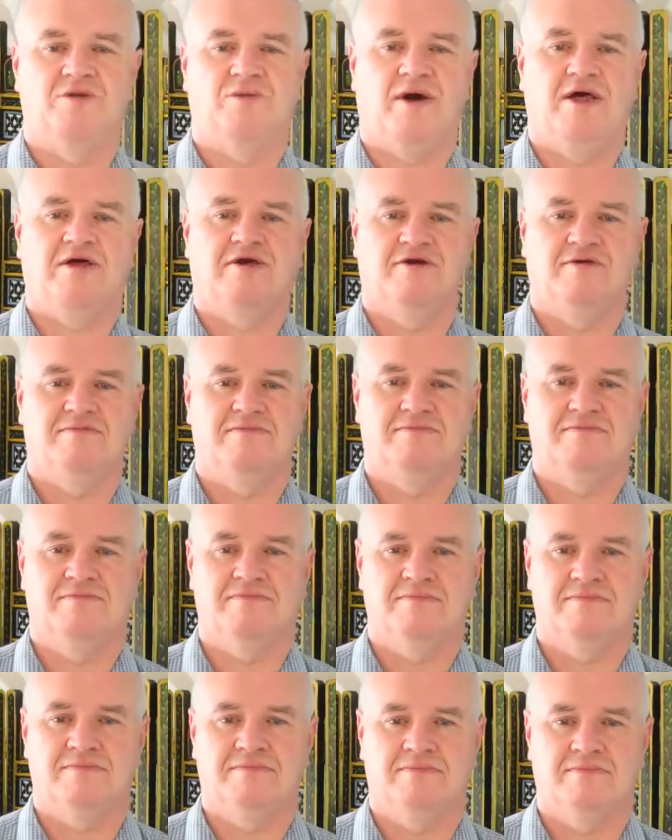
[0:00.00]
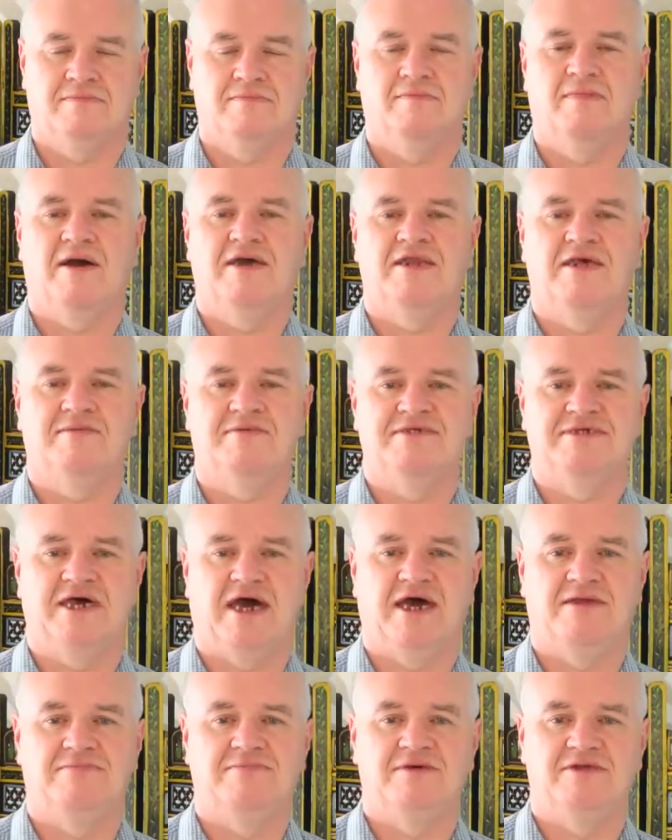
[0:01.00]
and welcome. My name is
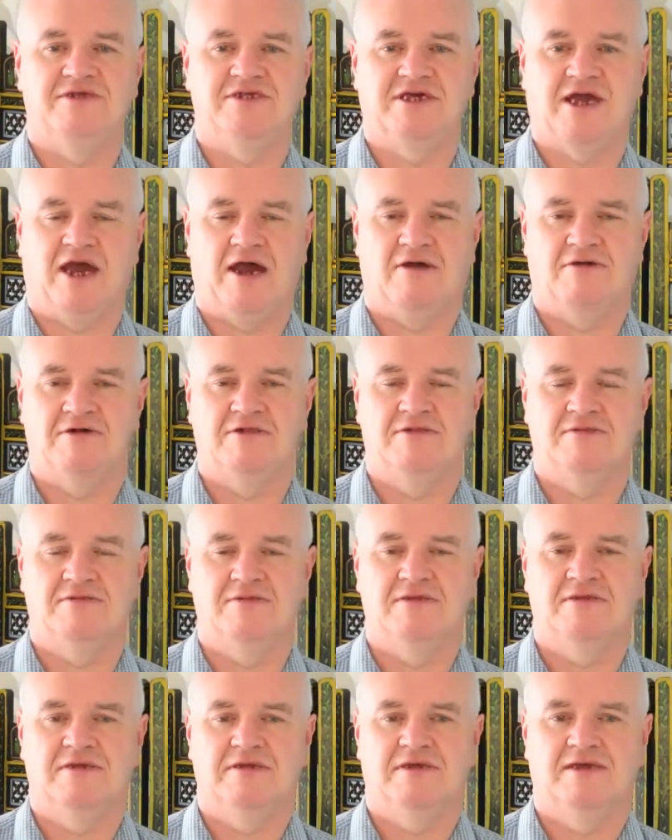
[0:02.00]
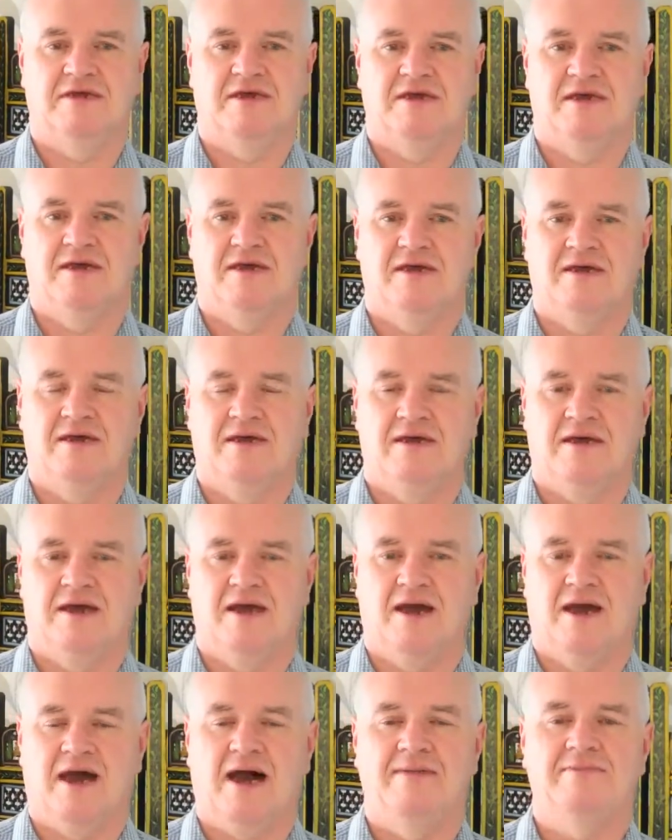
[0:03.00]
Edmond Carroll.
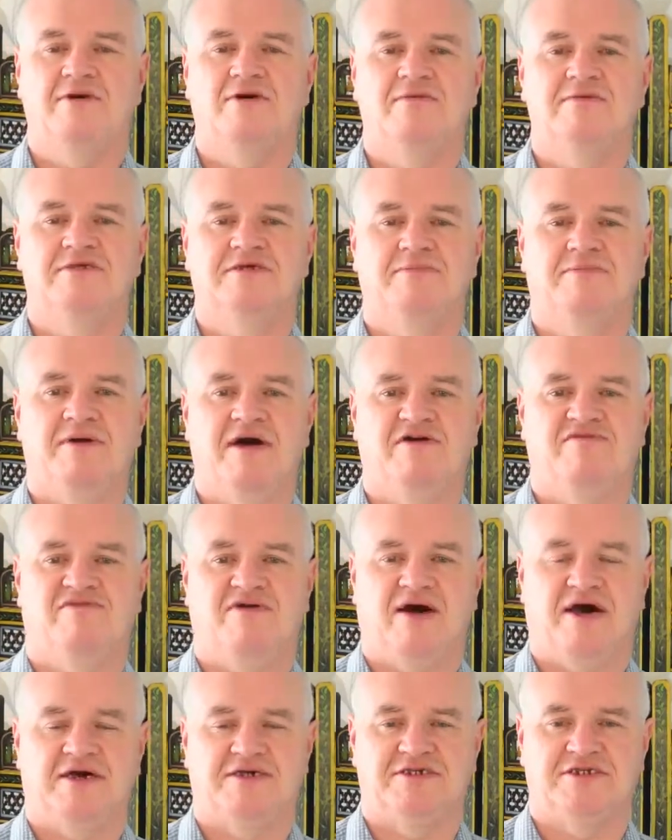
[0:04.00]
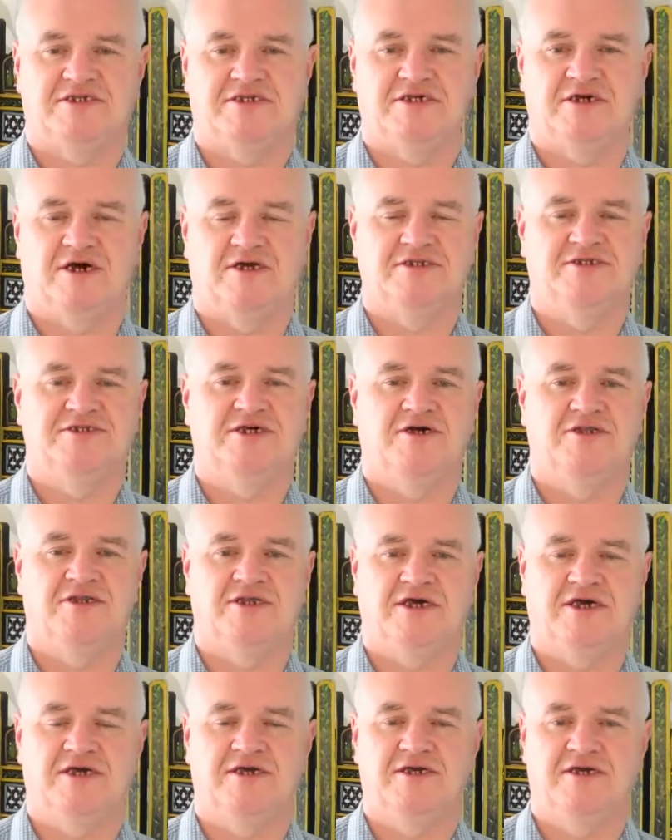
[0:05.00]
I'm coming to Belfast on
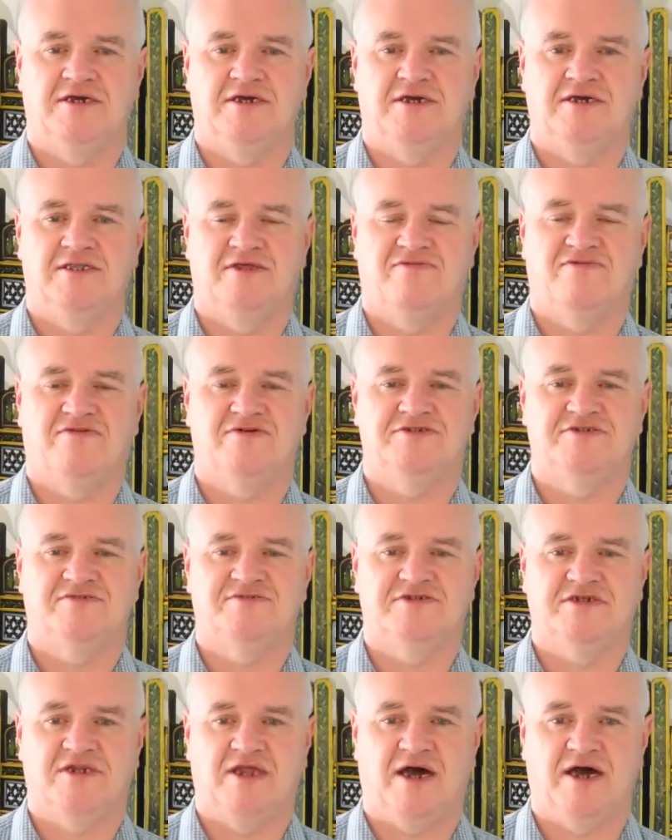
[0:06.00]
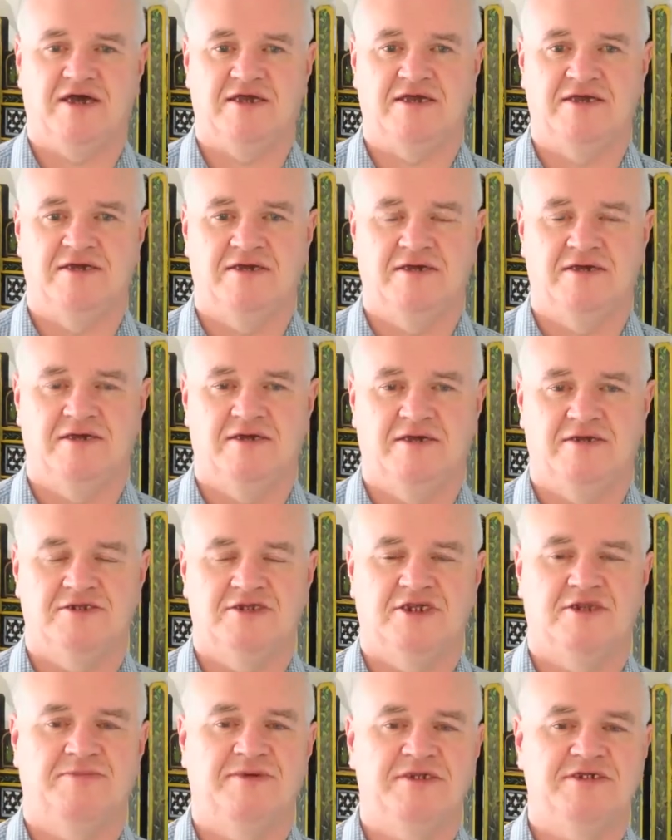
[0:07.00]
Sunday, the 1st of July,
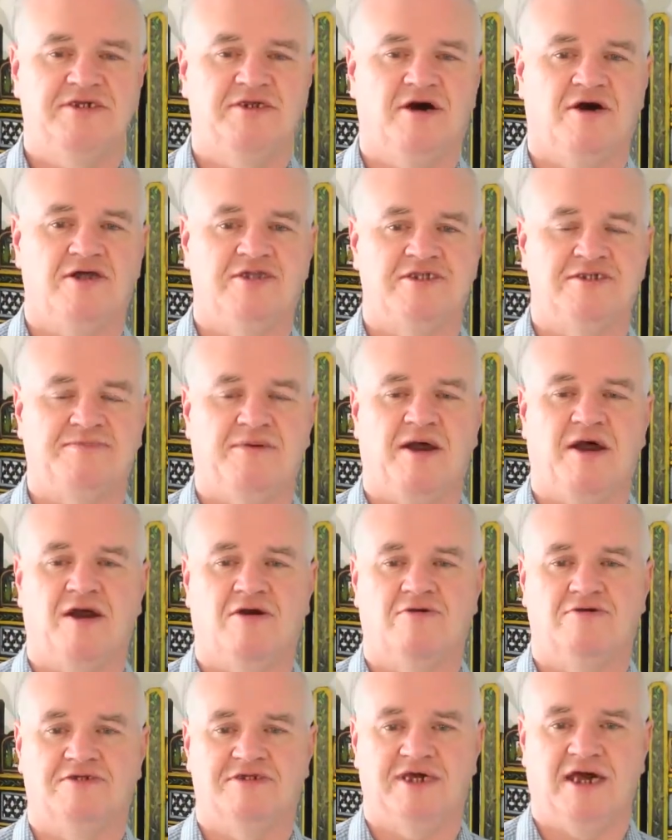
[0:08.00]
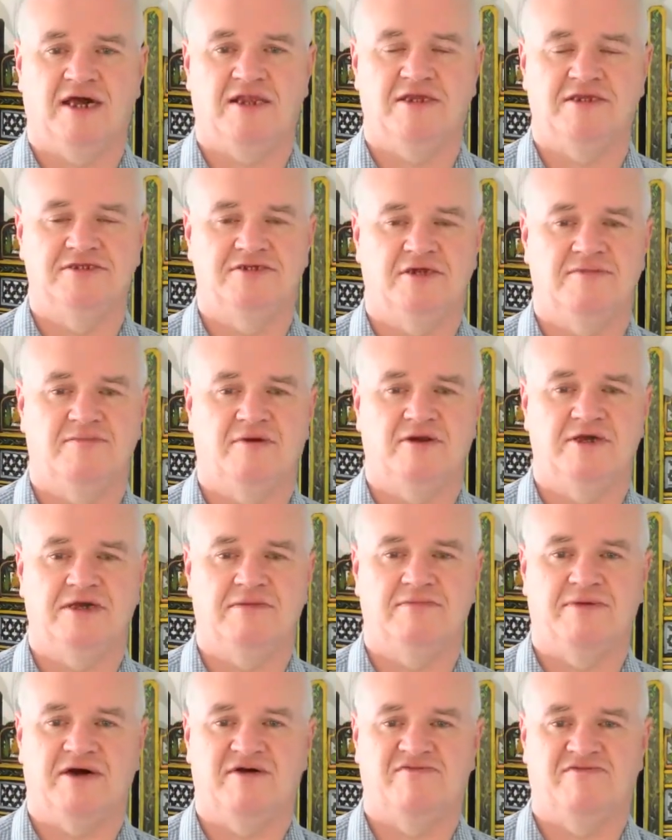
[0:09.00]
to the Beechlawn's Park Hotel in Dunmurry
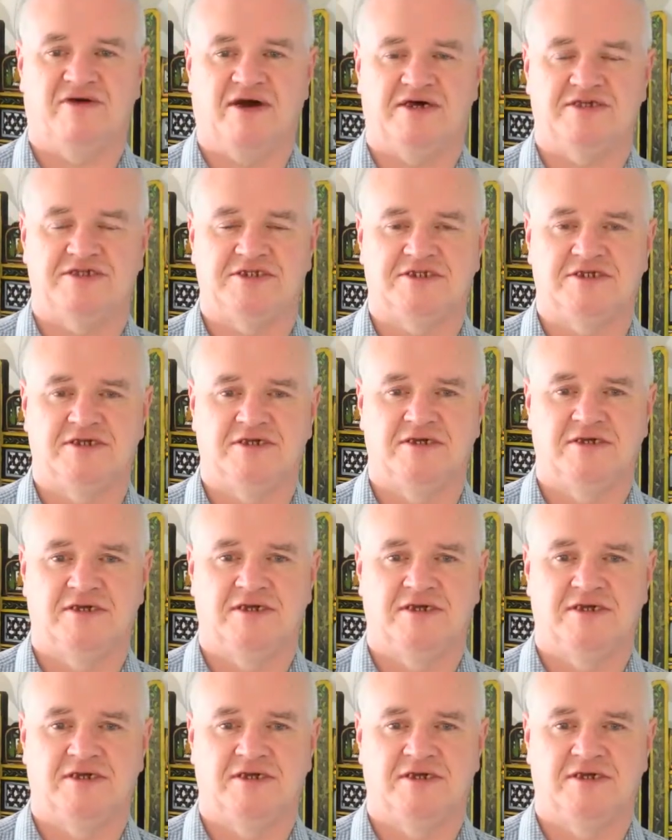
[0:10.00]
in Belfast,